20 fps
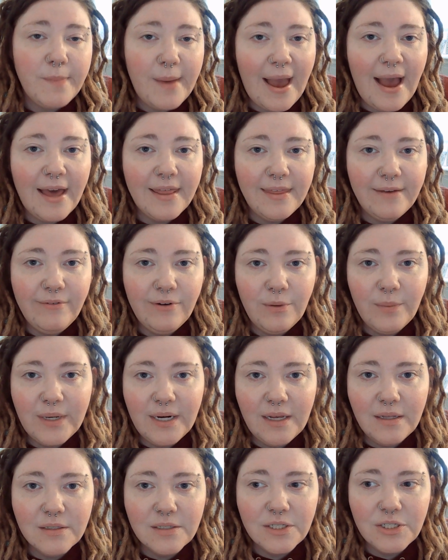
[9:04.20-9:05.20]
path everyone
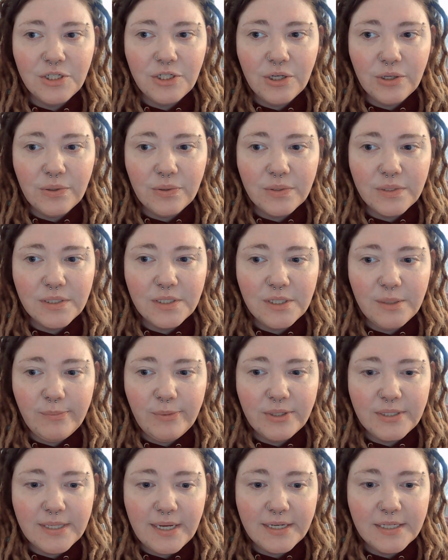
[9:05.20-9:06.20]
else chose to
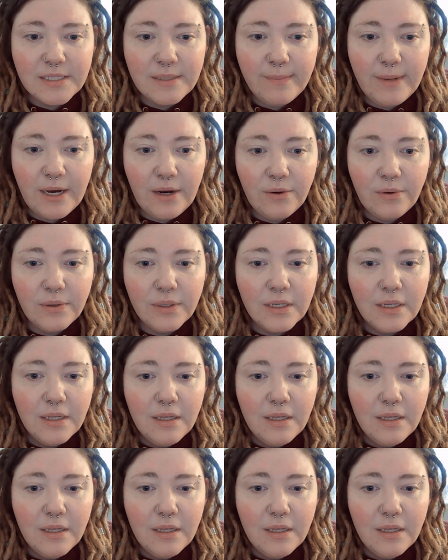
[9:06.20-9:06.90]
present about.